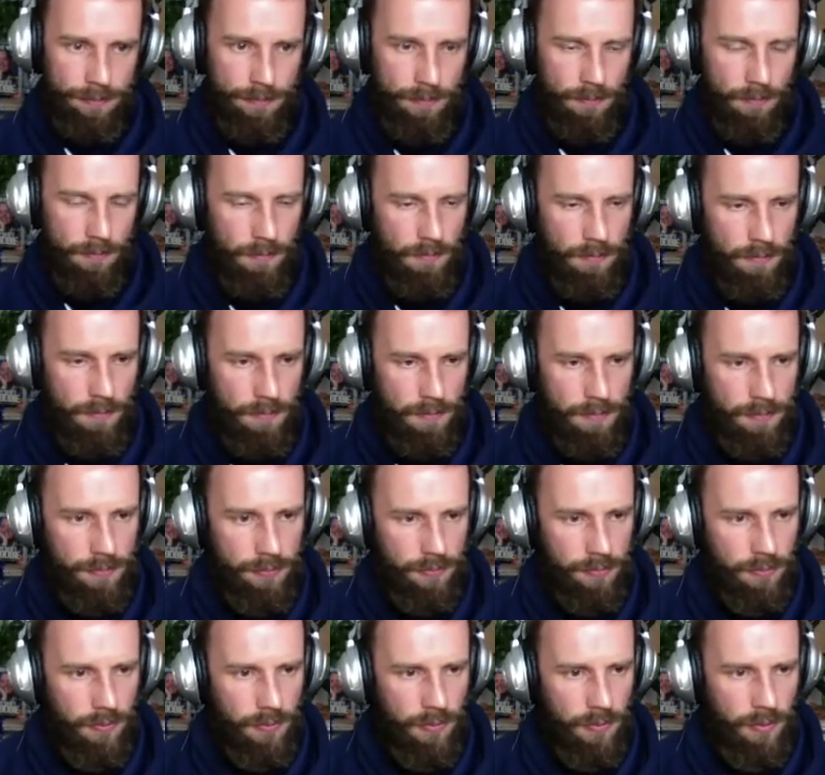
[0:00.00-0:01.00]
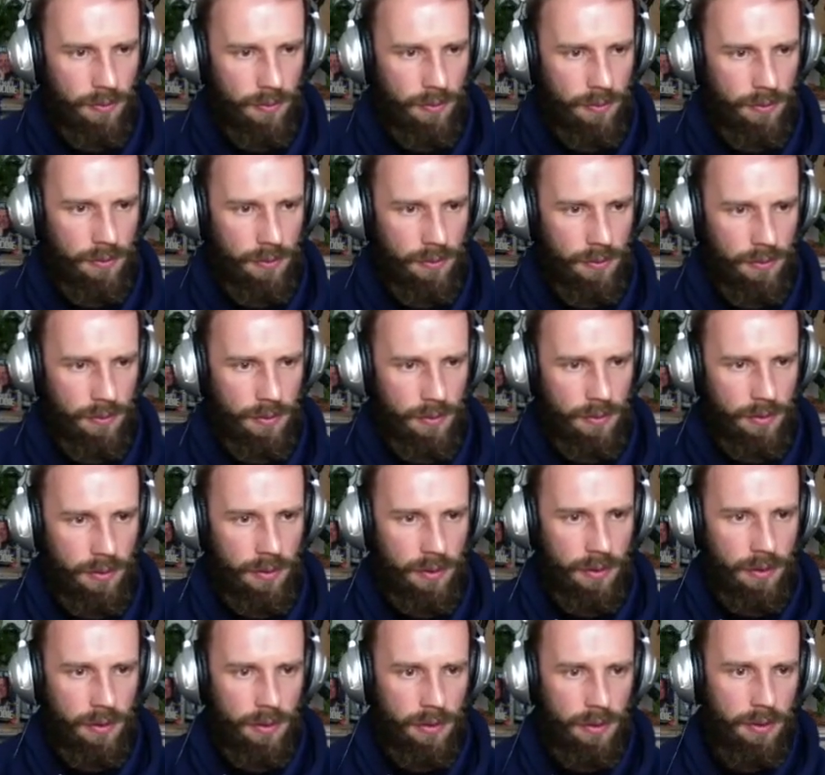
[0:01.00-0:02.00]

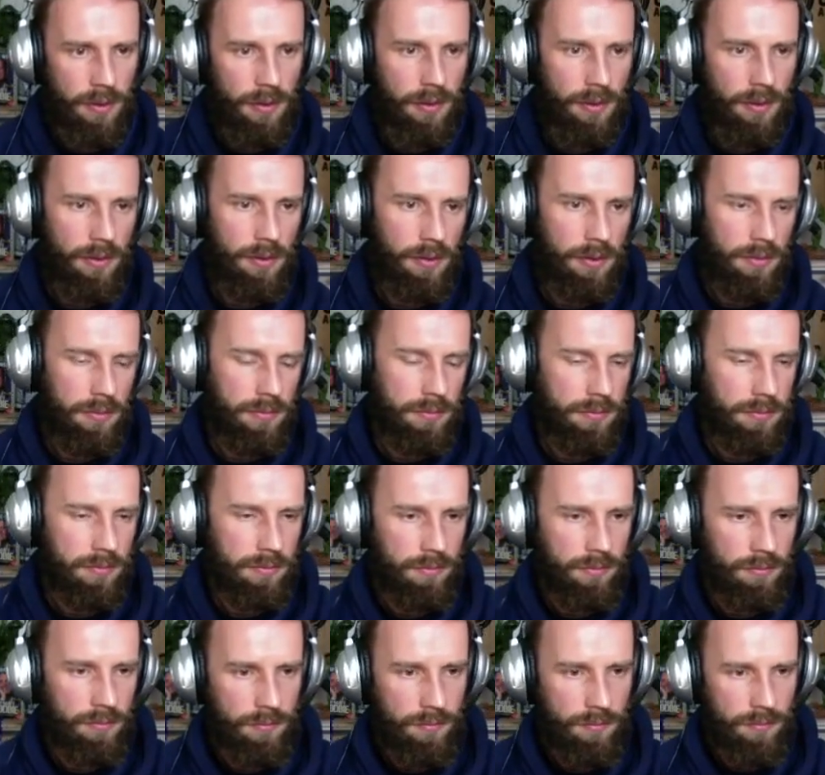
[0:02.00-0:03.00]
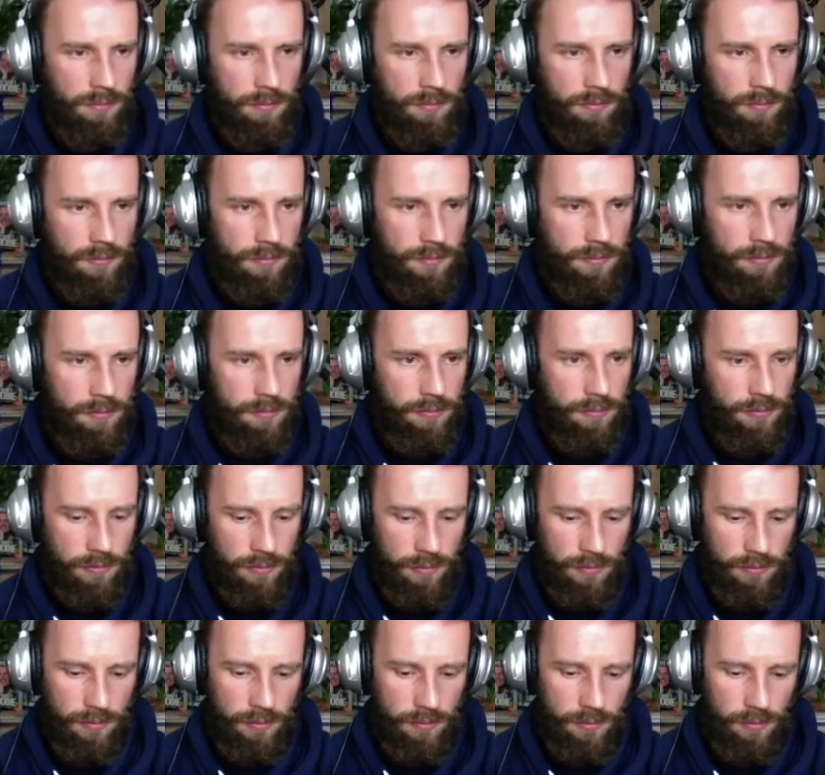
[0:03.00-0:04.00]

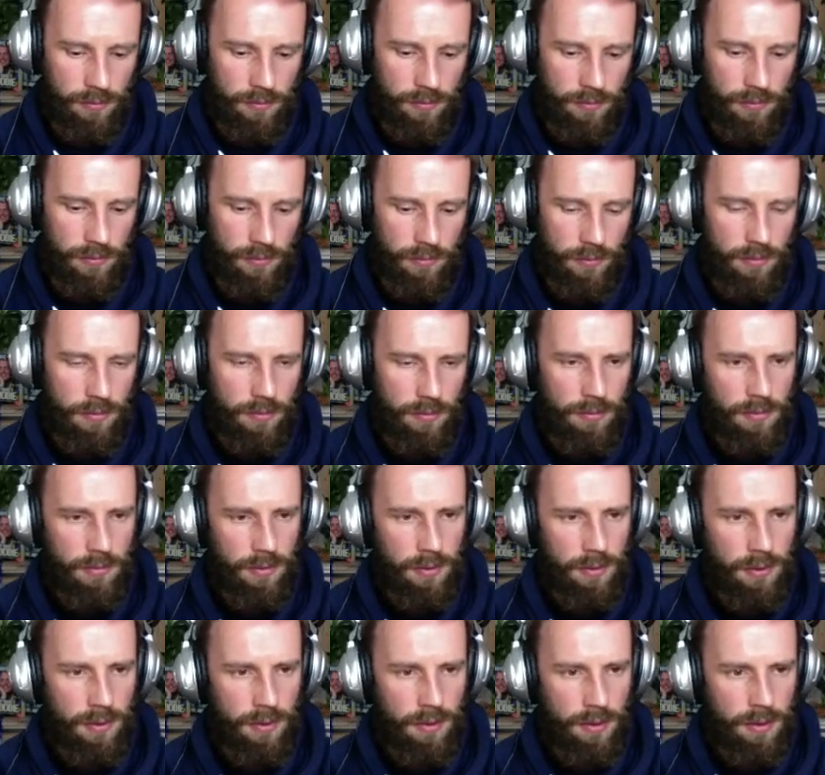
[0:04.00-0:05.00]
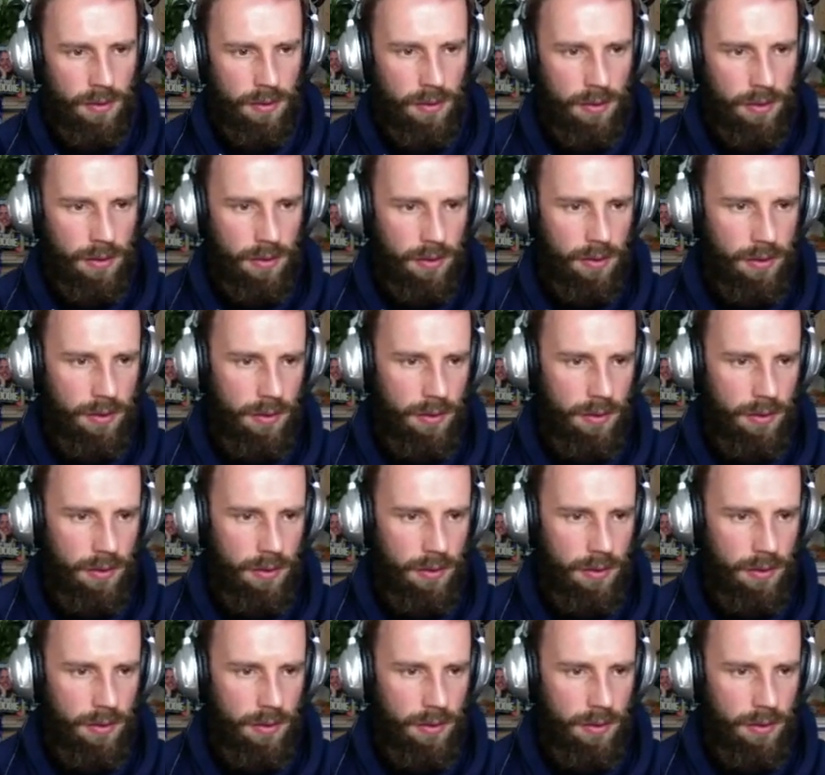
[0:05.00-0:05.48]
[no speech]